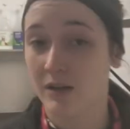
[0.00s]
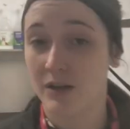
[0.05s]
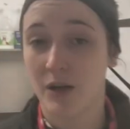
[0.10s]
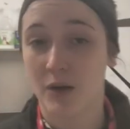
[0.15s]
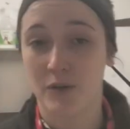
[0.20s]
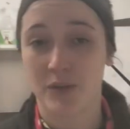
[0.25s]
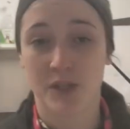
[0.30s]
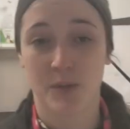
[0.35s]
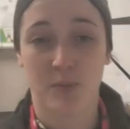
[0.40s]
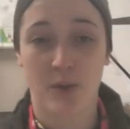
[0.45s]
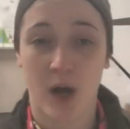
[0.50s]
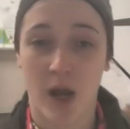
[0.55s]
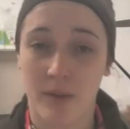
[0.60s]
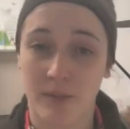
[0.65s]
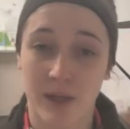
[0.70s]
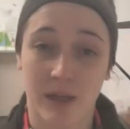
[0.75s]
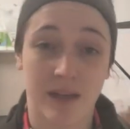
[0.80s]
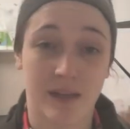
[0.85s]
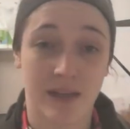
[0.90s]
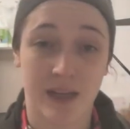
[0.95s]
coats, you're
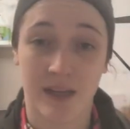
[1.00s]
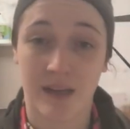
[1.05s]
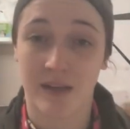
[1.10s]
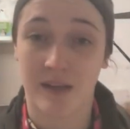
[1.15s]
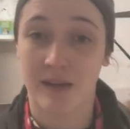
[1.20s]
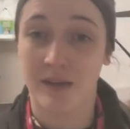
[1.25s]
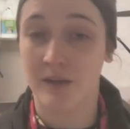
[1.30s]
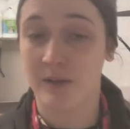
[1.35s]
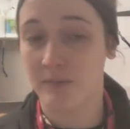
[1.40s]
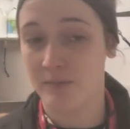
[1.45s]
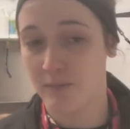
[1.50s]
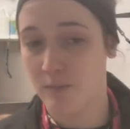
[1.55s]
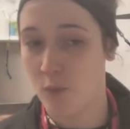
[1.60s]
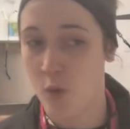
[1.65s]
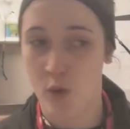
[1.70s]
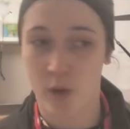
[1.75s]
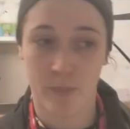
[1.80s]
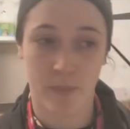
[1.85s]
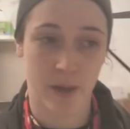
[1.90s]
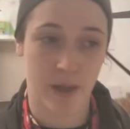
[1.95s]
probably going to need
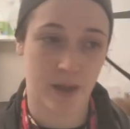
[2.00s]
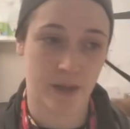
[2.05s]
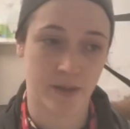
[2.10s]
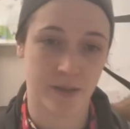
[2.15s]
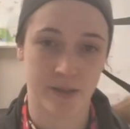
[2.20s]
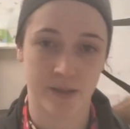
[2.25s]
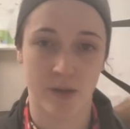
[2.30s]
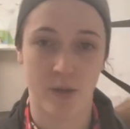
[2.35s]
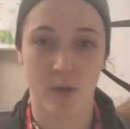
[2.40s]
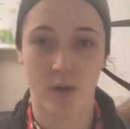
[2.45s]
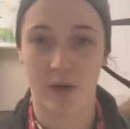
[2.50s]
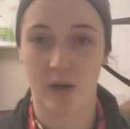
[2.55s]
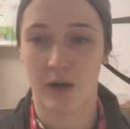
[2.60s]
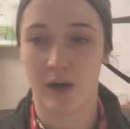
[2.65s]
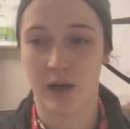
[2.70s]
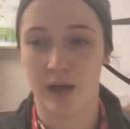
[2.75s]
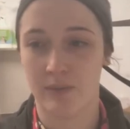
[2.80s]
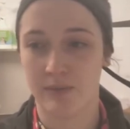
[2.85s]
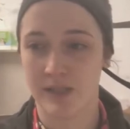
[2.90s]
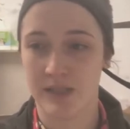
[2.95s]
more pins
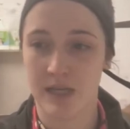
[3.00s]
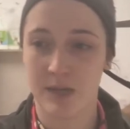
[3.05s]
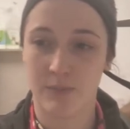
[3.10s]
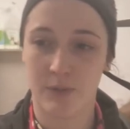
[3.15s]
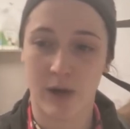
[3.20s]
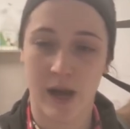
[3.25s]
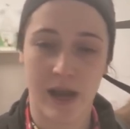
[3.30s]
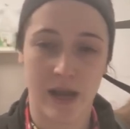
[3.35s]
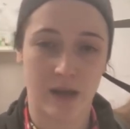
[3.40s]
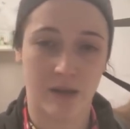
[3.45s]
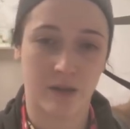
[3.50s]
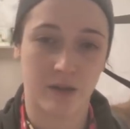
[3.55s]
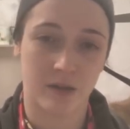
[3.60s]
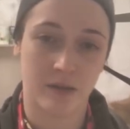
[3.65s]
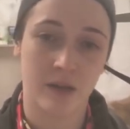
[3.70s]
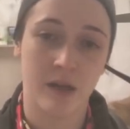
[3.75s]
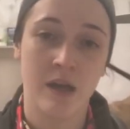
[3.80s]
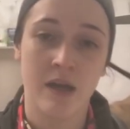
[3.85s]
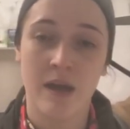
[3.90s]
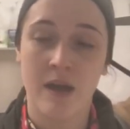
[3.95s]
or a steeper
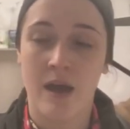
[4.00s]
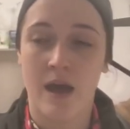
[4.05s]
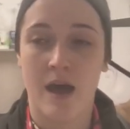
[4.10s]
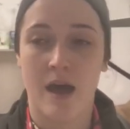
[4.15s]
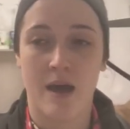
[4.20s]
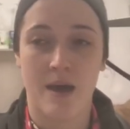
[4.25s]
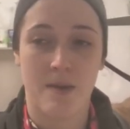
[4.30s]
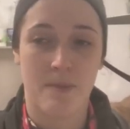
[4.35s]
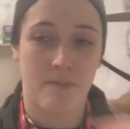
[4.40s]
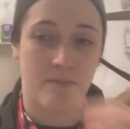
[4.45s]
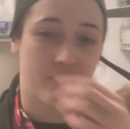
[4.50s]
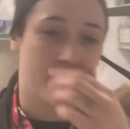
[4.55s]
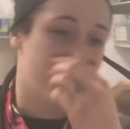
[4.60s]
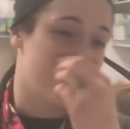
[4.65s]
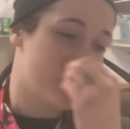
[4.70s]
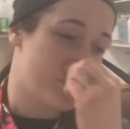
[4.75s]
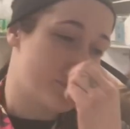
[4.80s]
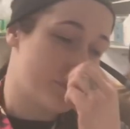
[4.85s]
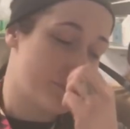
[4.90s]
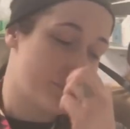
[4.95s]
angle.
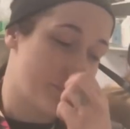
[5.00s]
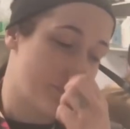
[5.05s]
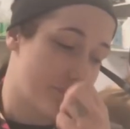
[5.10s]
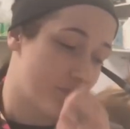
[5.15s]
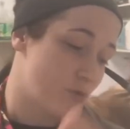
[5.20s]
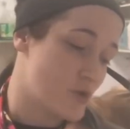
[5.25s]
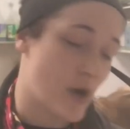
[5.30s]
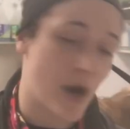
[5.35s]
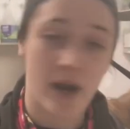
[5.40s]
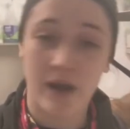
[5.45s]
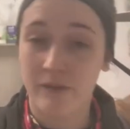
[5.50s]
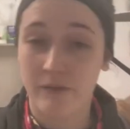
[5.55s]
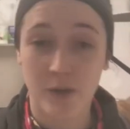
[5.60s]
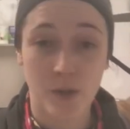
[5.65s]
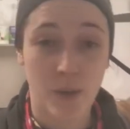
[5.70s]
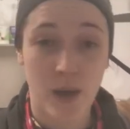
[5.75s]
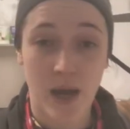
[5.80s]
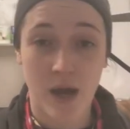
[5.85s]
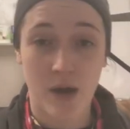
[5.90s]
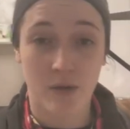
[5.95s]
Try a
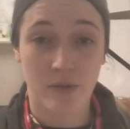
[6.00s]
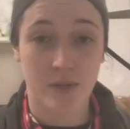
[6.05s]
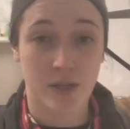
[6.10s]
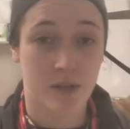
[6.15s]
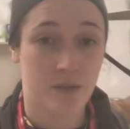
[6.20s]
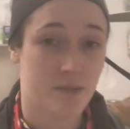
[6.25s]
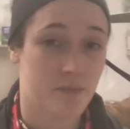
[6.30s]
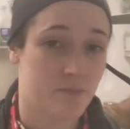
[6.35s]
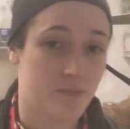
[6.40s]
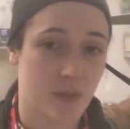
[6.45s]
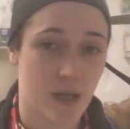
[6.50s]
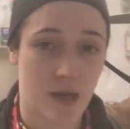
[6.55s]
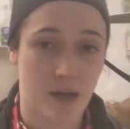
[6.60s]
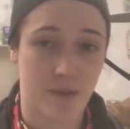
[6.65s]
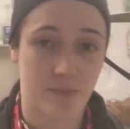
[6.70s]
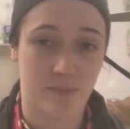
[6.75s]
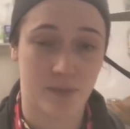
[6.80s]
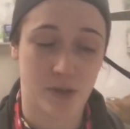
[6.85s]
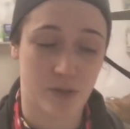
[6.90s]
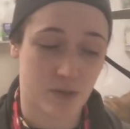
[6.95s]
few out.
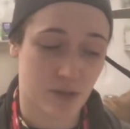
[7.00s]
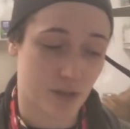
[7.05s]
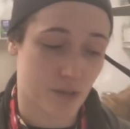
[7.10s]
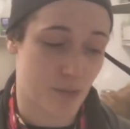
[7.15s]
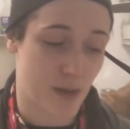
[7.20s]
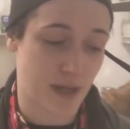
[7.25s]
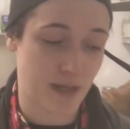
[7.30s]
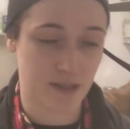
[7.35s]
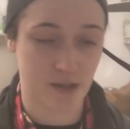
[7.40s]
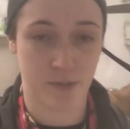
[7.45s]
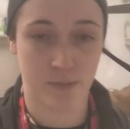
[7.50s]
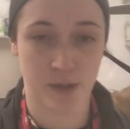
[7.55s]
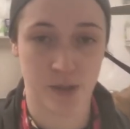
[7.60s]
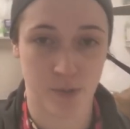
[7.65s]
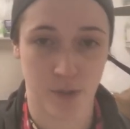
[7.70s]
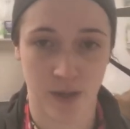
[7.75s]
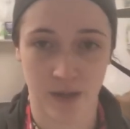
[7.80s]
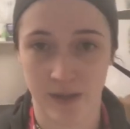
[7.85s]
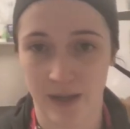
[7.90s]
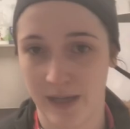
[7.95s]
Usually rakes are
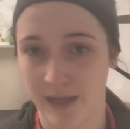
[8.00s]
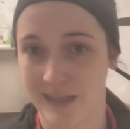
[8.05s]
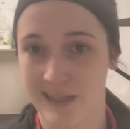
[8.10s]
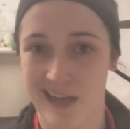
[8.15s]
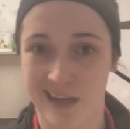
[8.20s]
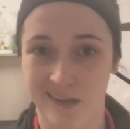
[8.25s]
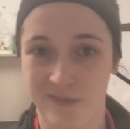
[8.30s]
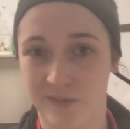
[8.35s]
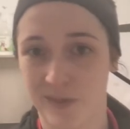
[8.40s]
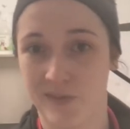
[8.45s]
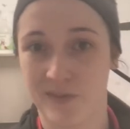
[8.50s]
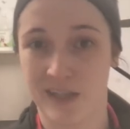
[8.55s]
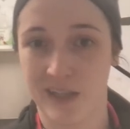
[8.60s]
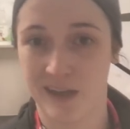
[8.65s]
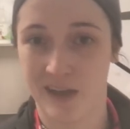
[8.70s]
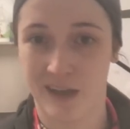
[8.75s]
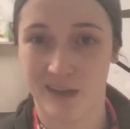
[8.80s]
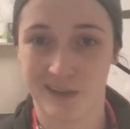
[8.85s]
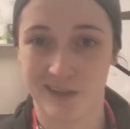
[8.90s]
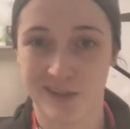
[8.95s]
between like $10 and
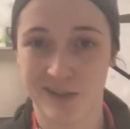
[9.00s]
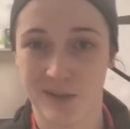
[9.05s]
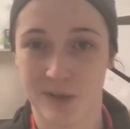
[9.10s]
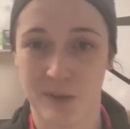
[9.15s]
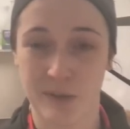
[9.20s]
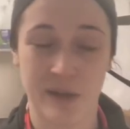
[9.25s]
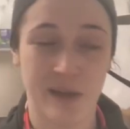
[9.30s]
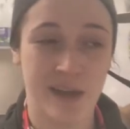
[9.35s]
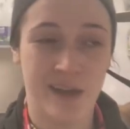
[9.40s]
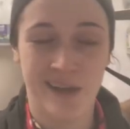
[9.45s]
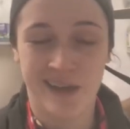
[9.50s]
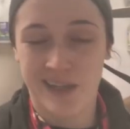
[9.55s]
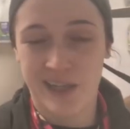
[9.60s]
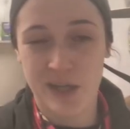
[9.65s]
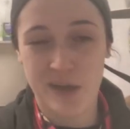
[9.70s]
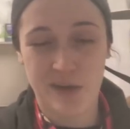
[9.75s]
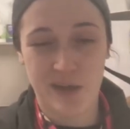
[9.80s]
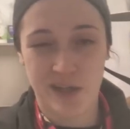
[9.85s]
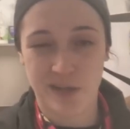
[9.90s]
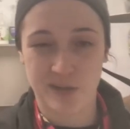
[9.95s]
$15, so
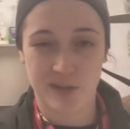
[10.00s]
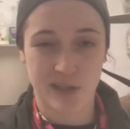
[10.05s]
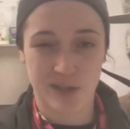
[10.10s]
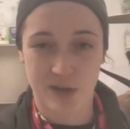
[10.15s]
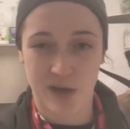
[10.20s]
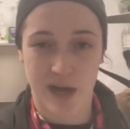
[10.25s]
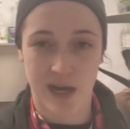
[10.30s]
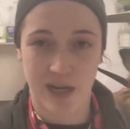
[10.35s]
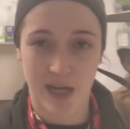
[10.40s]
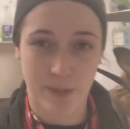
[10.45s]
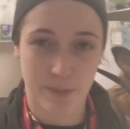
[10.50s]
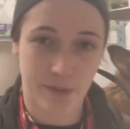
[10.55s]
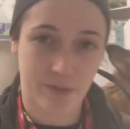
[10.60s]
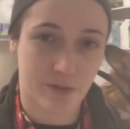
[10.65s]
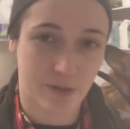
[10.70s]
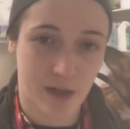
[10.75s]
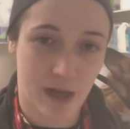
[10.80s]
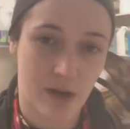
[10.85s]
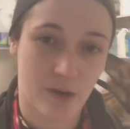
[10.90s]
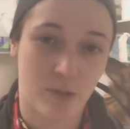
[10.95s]
you can usually try a couple
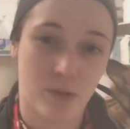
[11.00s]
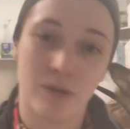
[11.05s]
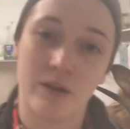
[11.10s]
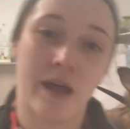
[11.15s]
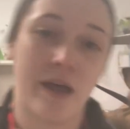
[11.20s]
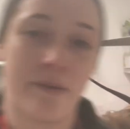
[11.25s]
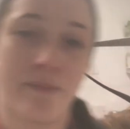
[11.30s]
for not a whole lot